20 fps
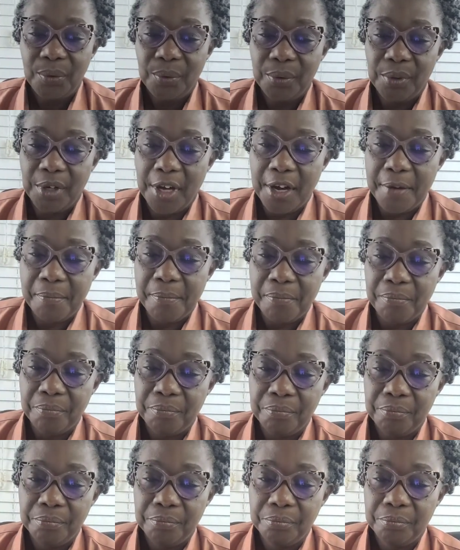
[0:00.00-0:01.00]
um,
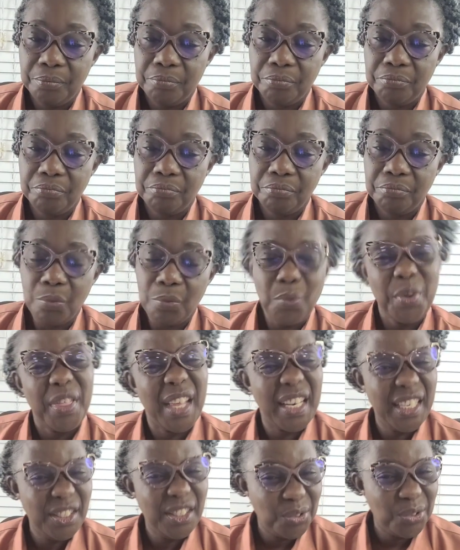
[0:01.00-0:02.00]
with
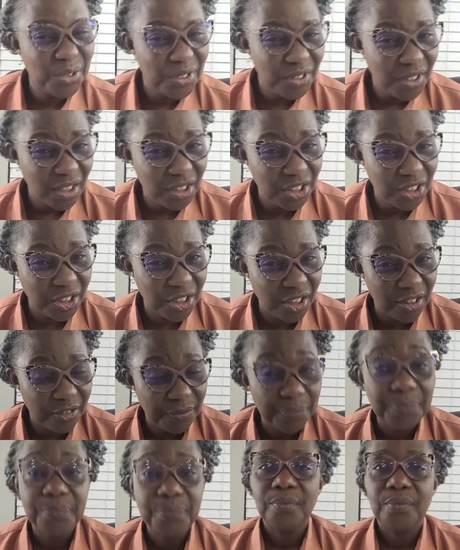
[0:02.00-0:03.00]
an introduction
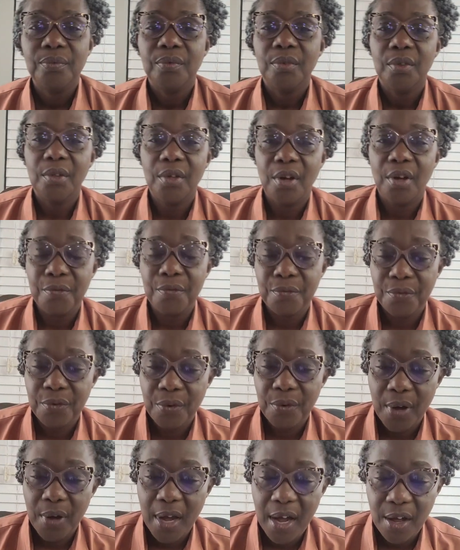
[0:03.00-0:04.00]
of
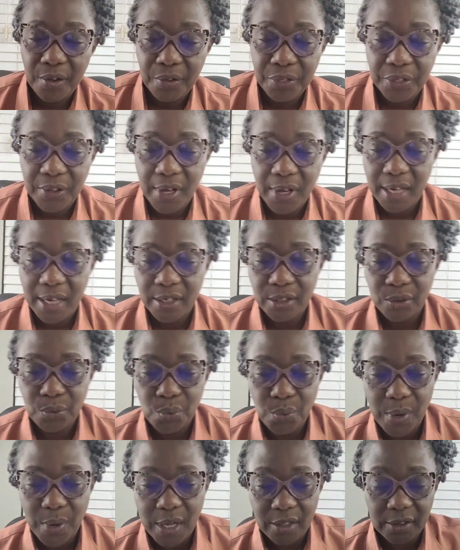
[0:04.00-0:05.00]
health and
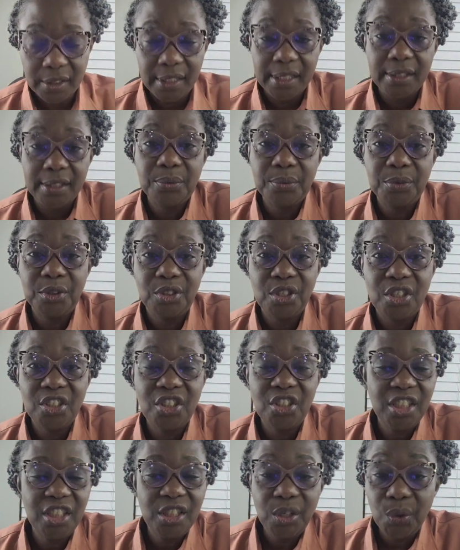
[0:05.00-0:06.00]
wellness. We
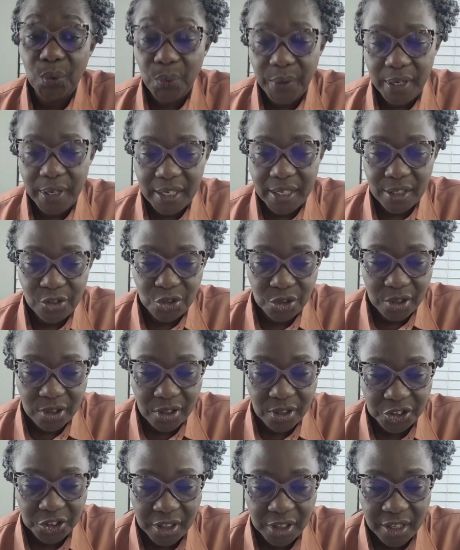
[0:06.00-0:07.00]
just did a quick
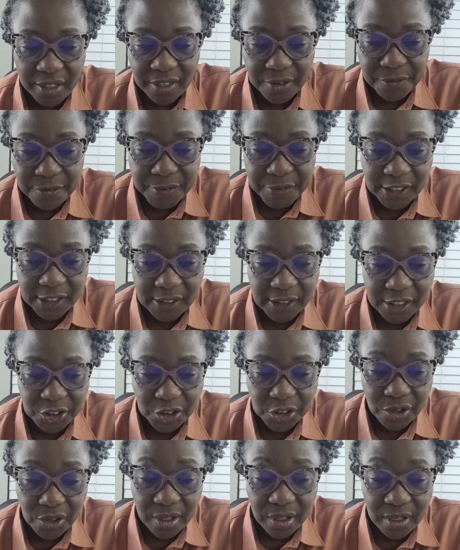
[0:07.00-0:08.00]
introduction in the first
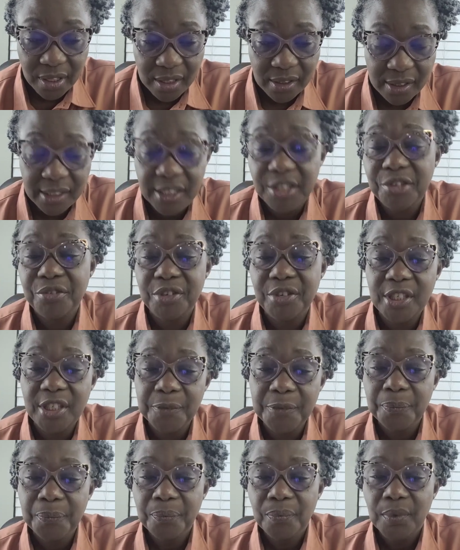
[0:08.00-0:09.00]
session in this
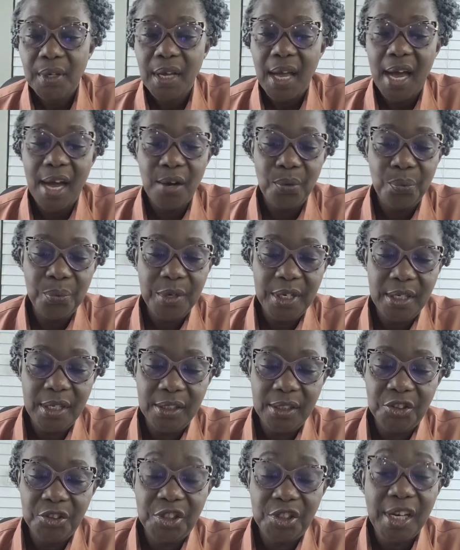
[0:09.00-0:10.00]
series, and
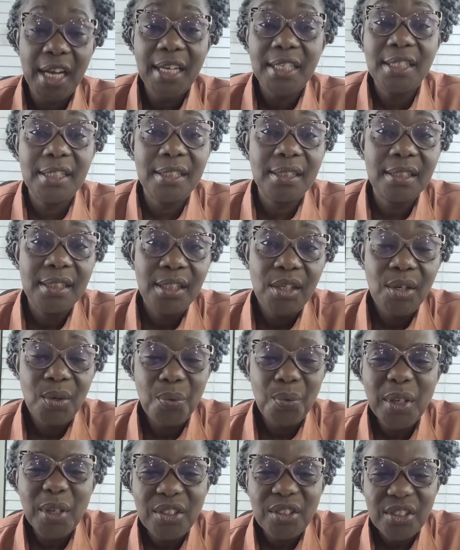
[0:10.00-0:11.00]
we checked
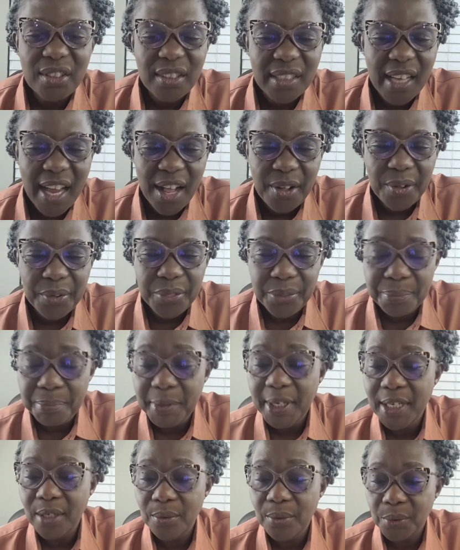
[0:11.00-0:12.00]
what does health
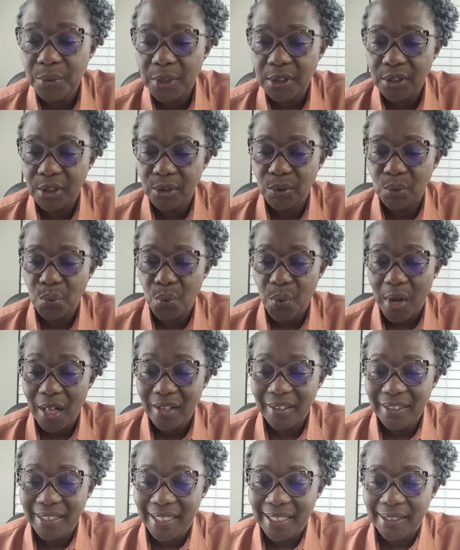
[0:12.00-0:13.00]
mean, what does
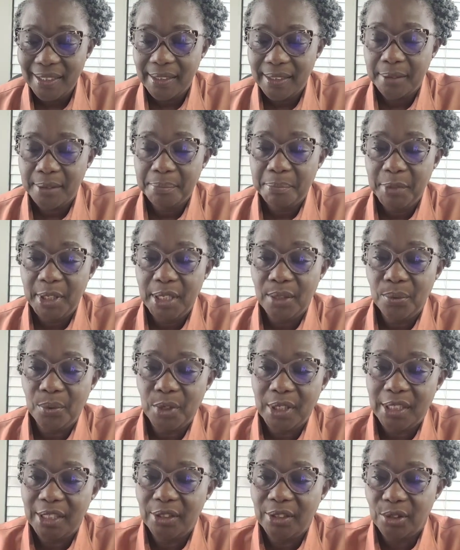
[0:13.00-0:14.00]
wellness mean,
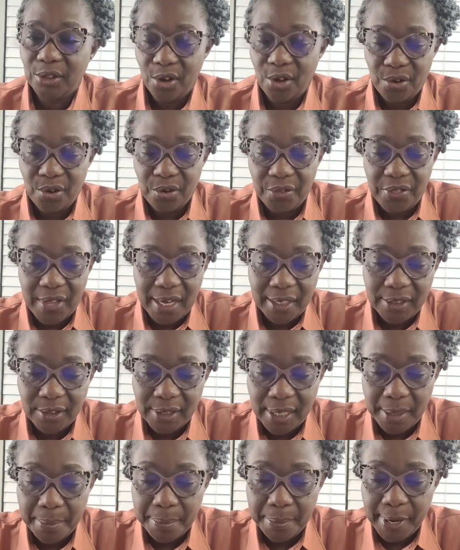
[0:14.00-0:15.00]
what is all that
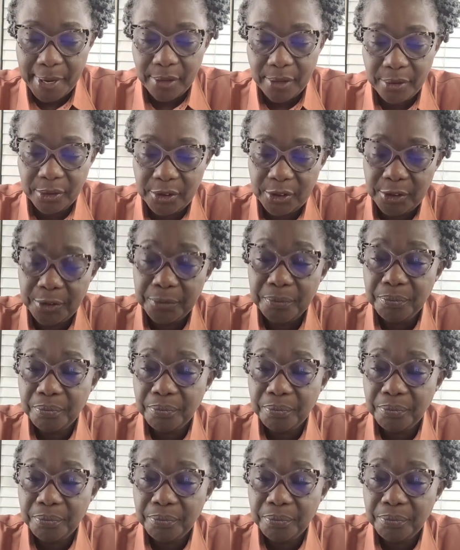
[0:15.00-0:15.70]
about,